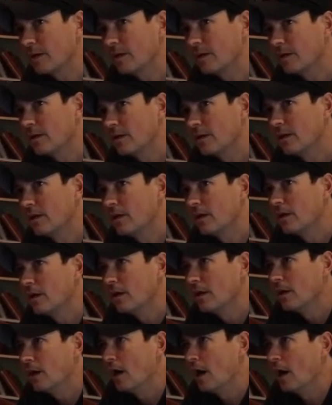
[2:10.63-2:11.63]
Yeah.
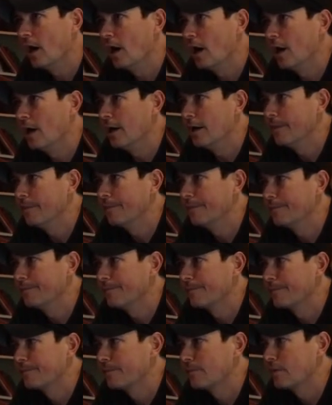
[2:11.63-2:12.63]

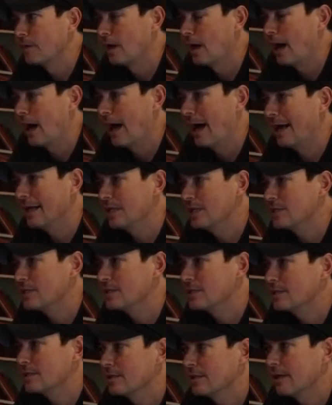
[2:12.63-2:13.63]
Um, I
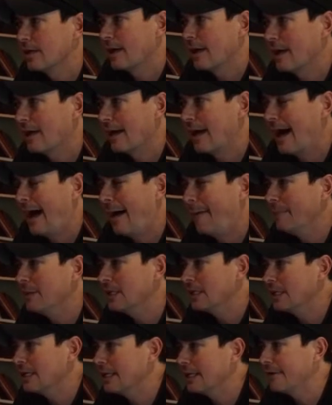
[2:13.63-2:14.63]
just I
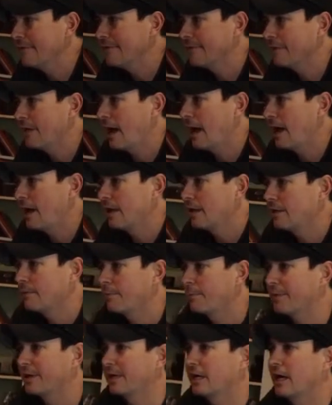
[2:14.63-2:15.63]
believe
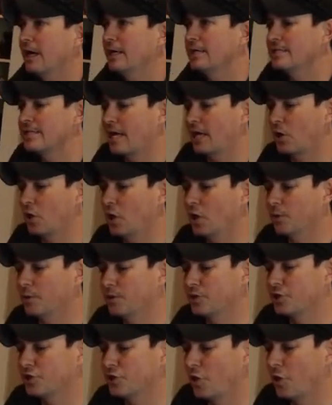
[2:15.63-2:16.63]
that because that goal
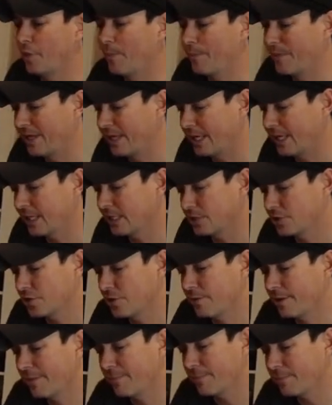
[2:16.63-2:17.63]
was so big and
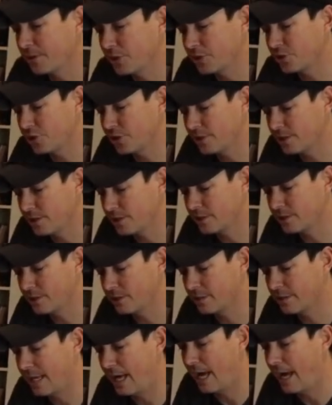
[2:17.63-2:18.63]
so ambitious
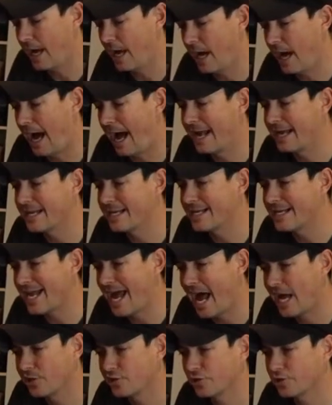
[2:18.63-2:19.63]
that I
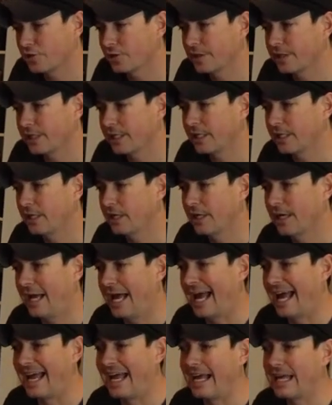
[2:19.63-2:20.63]
naturally.
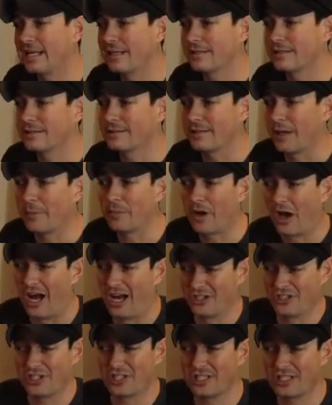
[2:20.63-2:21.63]
And
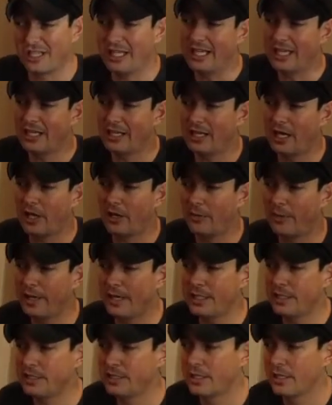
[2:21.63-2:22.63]
subconsciously in a lot of
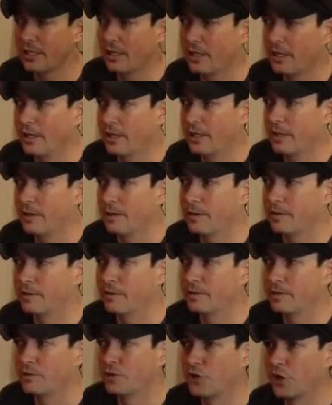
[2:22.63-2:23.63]
ways, mm-hmm.